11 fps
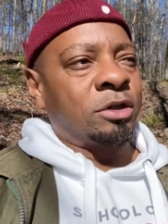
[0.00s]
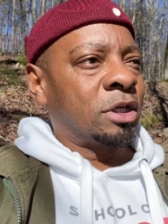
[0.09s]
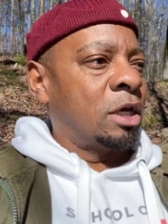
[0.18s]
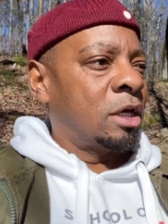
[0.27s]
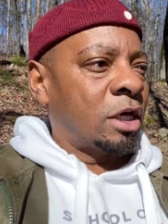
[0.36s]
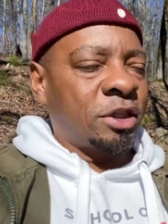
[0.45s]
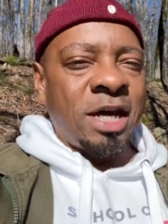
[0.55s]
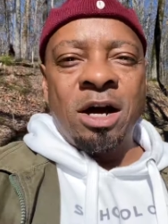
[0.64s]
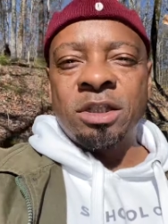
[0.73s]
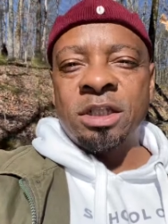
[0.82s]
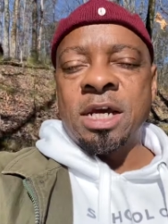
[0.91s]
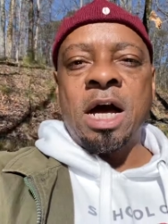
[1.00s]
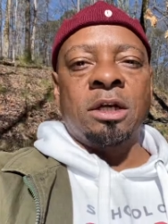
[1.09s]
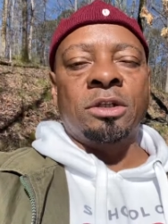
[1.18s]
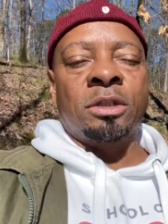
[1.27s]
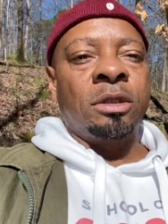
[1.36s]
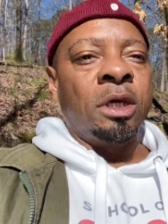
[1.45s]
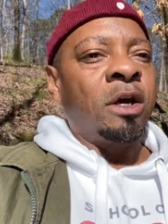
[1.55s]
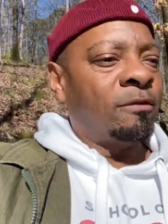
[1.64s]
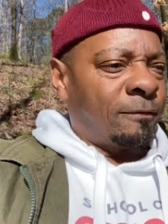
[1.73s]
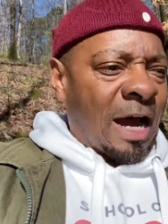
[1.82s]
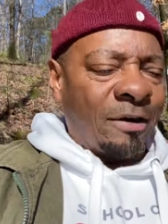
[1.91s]
$1,000,
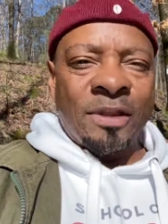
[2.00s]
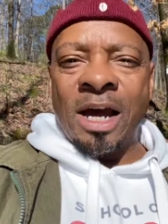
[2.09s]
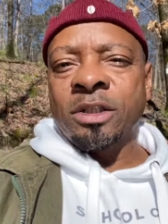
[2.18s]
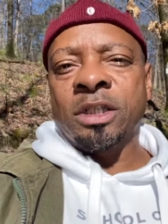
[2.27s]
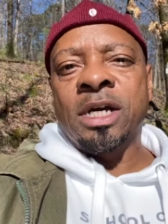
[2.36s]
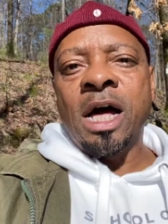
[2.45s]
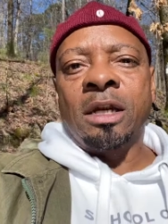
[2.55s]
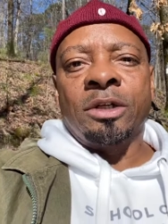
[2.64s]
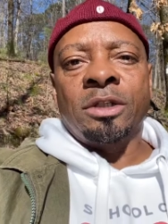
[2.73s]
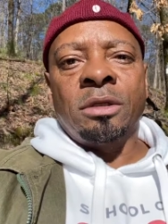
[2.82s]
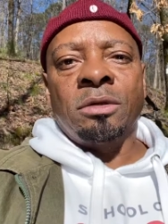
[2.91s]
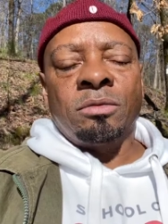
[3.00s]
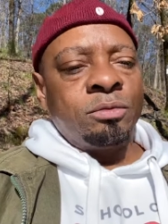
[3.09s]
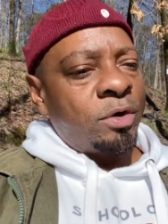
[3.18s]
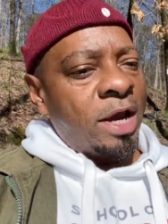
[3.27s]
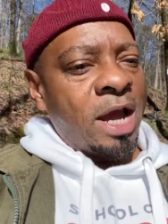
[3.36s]
$5,000, right?